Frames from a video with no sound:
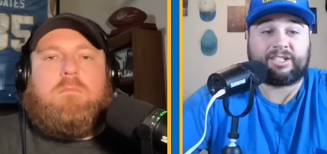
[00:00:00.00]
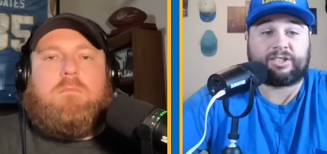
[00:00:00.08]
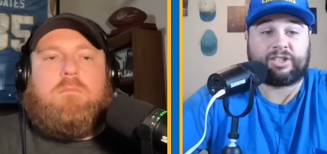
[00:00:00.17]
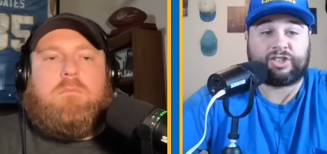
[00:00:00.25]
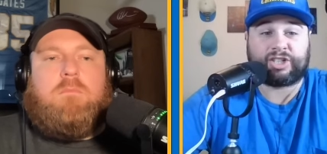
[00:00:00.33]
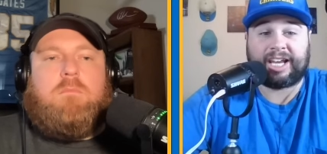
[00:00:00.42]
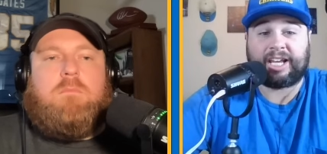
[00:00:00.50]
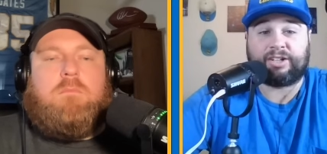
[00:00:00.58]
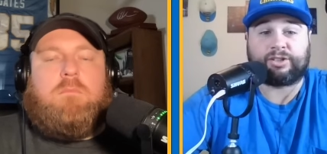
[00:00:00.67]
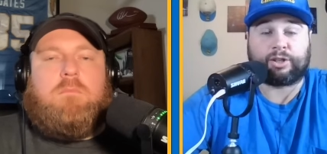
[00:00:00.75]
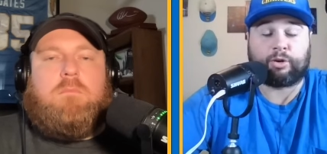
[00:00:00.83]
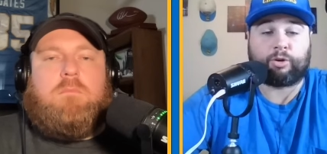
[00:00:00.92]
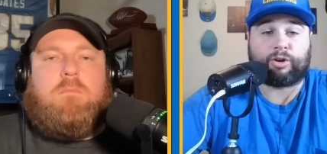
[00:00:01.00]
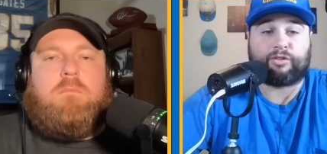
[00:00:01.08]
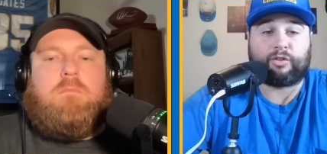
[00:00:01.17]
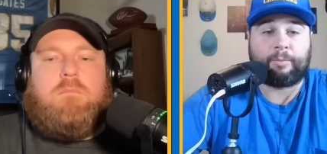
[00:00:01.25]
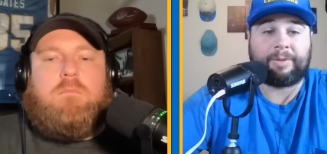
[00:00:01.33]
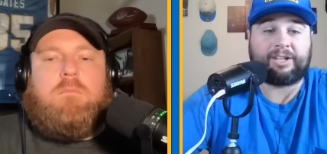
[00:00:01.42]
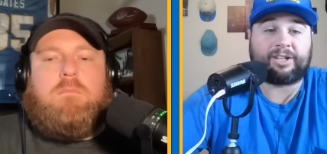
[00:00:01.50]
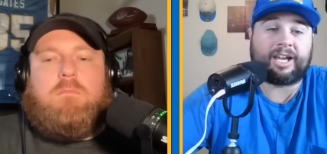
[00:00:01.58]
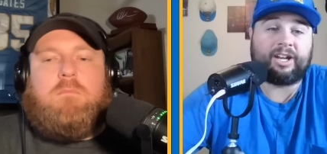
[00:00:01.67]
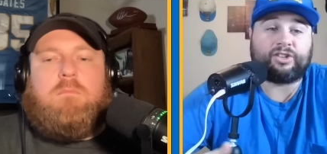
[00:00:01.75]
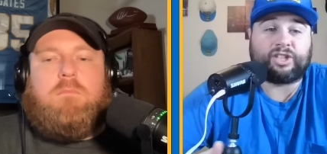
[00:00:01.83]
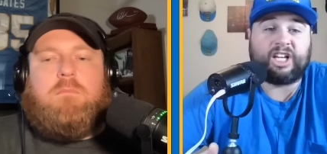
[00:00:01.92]
Speaker 1: to change in order for me to
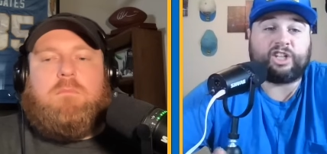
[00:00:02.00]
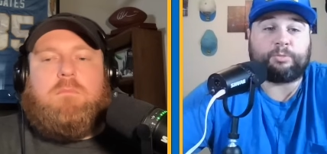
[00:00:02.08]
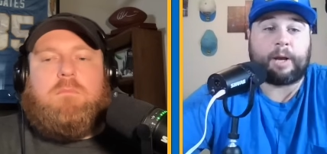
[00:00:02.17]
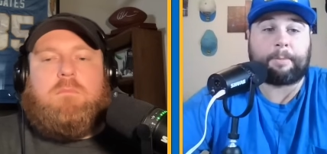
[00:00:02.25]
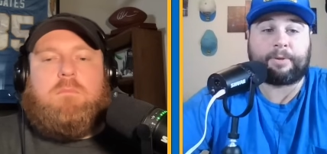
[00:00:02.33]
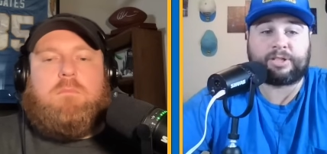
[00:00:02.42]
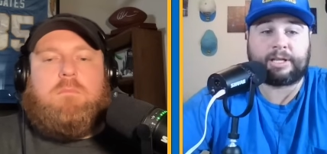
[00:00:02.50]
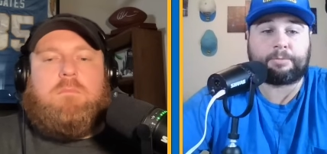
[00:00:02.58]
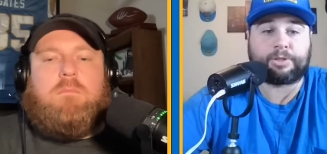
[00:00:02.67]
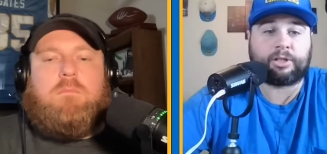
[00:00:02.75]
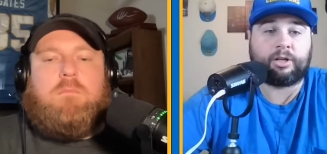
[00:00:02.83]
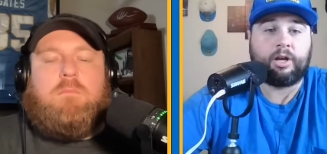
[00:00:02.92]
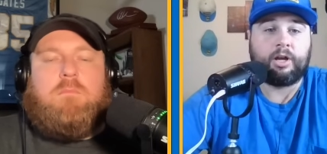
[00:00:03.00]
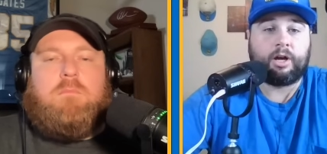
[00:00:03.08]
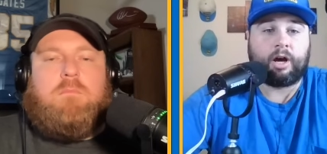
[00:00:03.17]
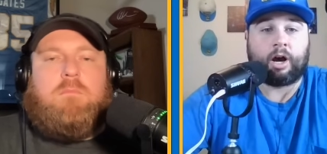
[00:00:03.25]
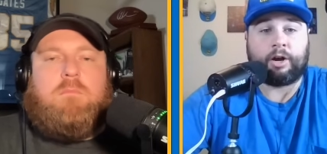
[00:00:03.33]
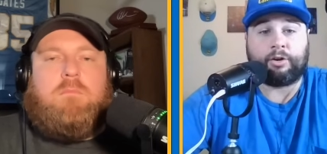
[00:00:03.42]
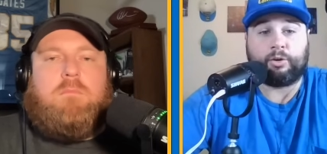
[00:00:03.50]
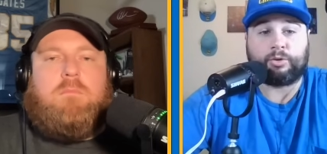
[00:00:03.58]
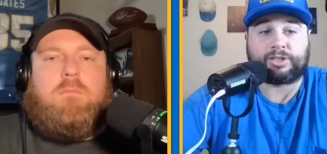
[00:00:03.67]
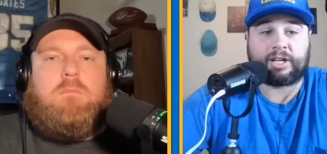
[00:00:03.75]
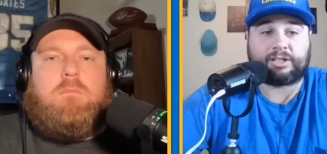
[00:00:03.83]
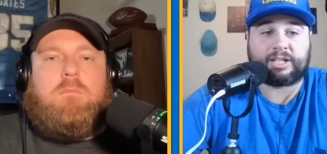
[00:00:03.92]
kind of change my perception on who
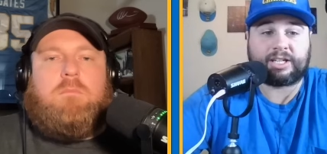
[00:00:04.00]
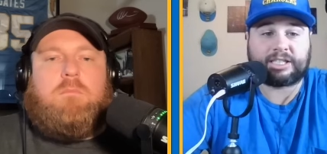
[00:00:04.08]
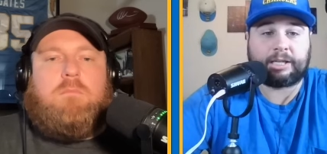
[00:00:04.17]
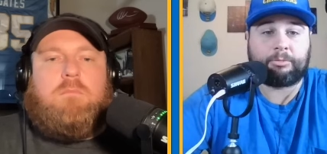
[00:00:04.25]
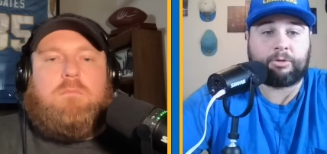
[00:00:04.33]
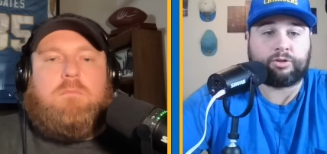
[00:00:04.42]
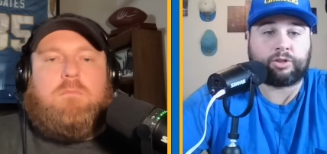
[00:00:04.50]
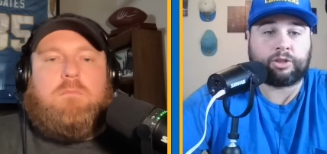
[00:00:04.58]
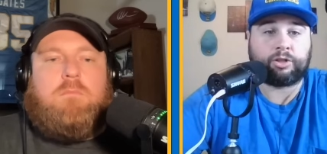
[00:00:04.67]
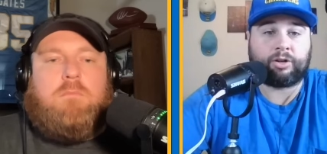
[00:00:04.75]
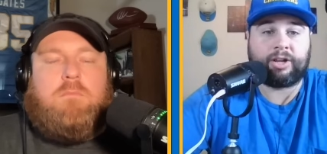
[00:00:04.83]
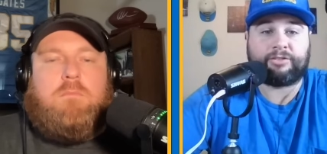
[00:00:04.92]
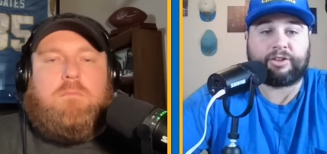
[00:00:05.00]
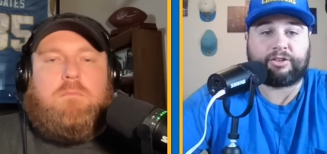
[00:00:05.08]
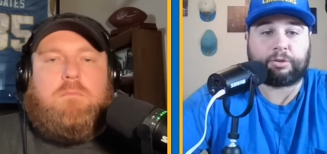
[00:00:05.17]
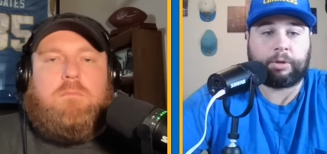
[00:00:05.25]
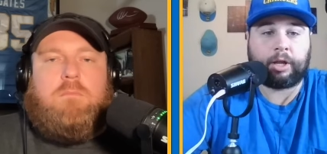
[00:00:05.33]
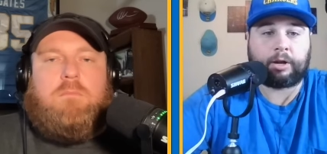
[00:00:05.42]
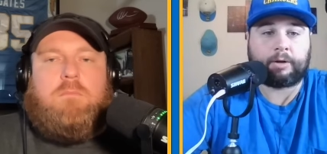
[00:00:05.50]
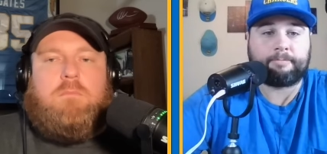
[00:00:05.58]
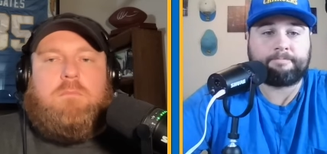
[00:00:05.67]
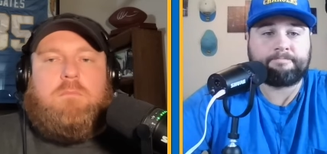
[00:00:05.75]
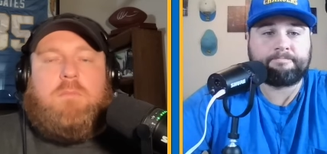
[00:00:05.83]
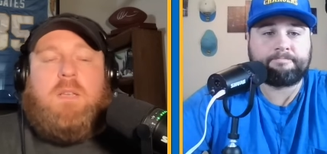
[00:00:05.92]
Asante Samuel Jr. is as a player.
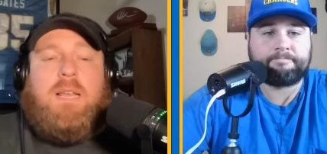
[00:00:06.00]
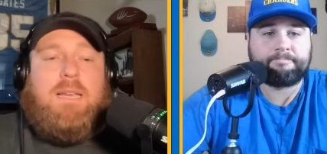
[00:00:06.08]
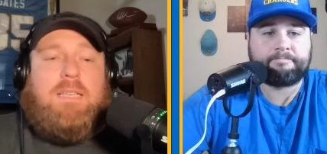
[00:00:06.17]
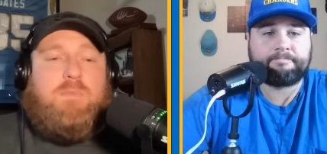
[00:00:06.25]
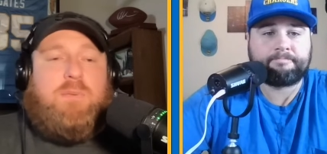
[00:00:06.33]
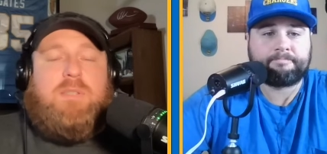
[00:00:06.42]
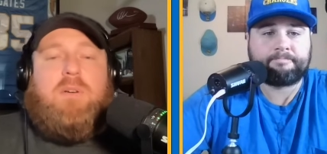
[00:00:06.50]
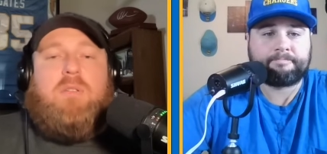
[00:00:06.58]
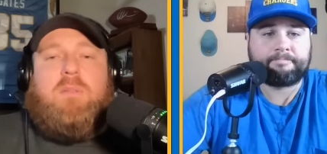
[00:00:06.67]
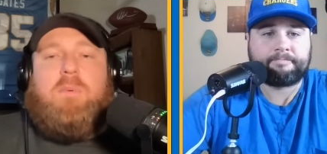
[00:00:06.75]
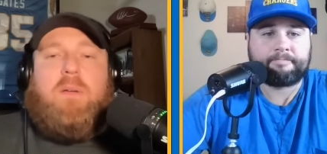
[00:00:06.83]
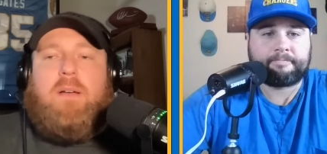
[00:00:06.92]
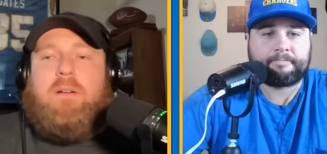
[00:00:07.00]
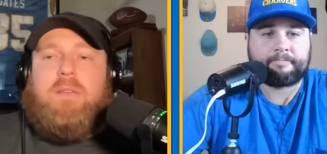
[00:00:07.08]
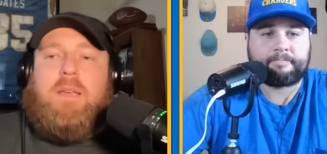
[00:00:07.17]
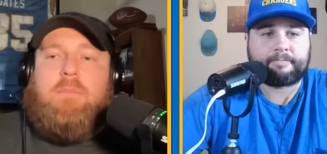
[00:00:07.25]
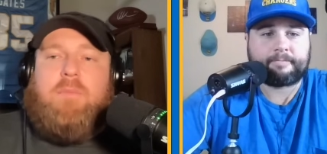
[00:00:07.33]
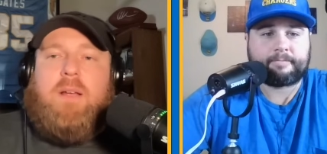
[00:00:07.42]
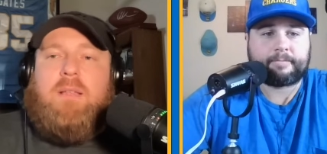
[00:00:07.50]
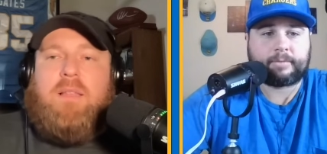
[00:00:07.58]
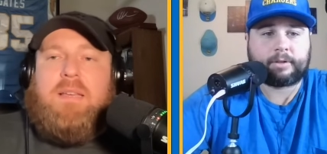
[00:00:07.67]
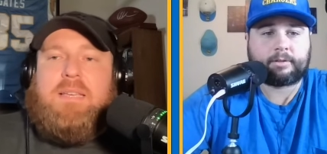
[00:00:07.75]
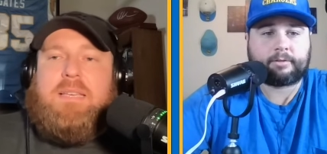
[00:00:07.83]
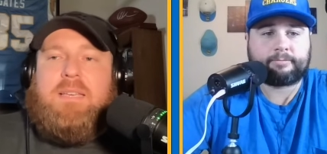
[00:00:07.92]
Speaker 2: And as we saw in the playoff game, right?
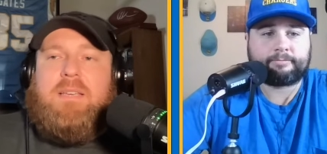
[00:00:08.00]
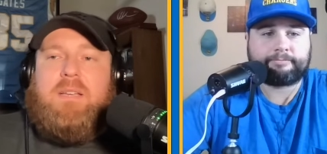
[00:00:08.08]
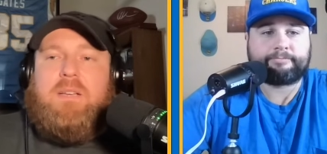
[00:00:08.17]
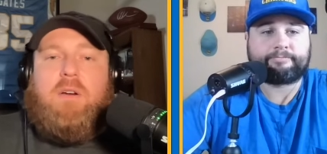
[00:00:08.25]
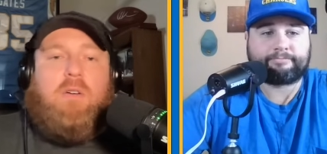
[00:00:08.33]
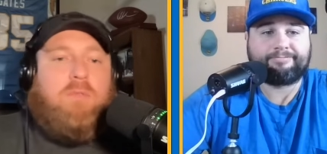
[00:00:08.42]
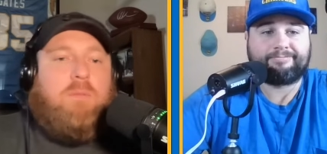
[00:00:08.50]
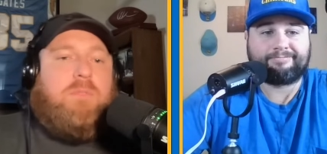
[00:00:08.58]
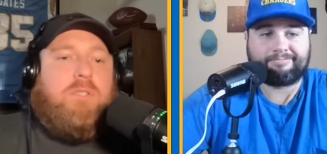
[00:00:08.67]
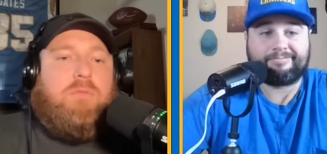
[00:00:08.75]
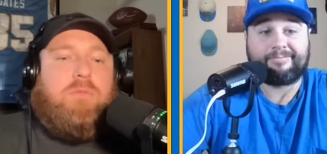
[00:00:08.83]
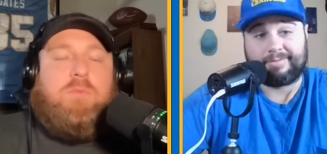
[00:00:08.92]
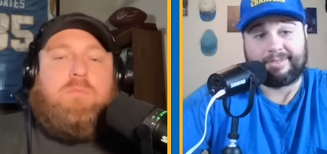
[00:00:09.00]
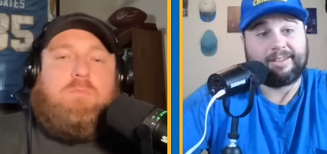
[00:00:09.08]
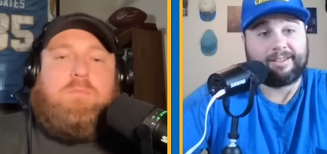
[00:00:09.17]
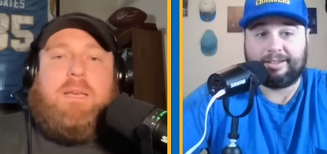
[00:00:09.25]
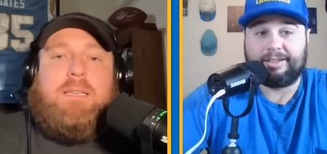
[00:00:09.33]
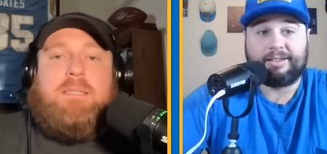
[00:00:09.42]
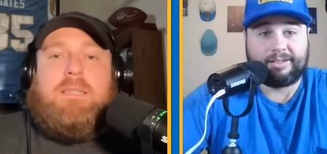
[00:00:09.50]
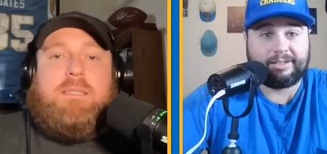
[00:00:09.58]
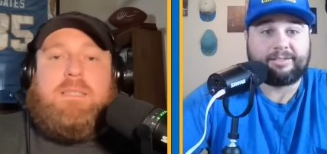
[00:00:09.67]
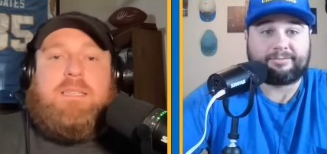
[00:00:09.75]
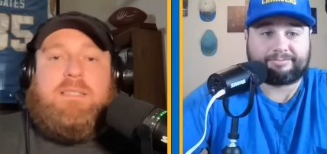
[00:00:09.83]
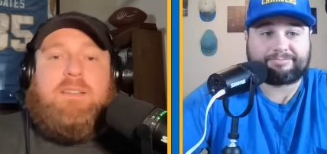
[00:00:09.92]
Like he could go from two picks this
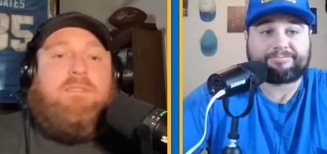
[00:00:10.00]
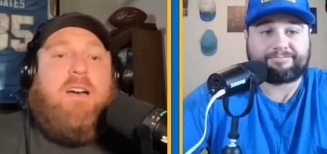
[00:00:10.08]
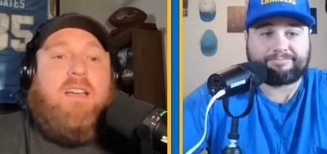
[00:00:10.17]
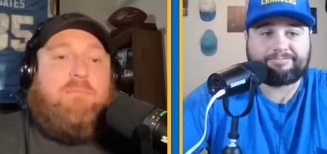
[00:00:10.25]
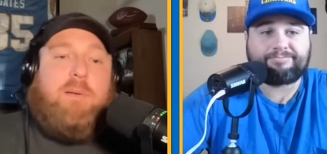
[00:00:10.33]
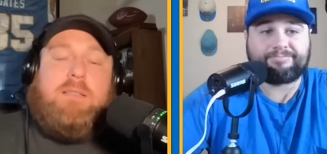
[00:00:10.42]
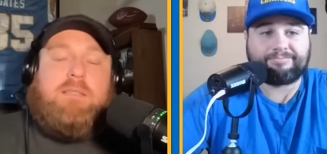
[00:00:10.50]
season to five picks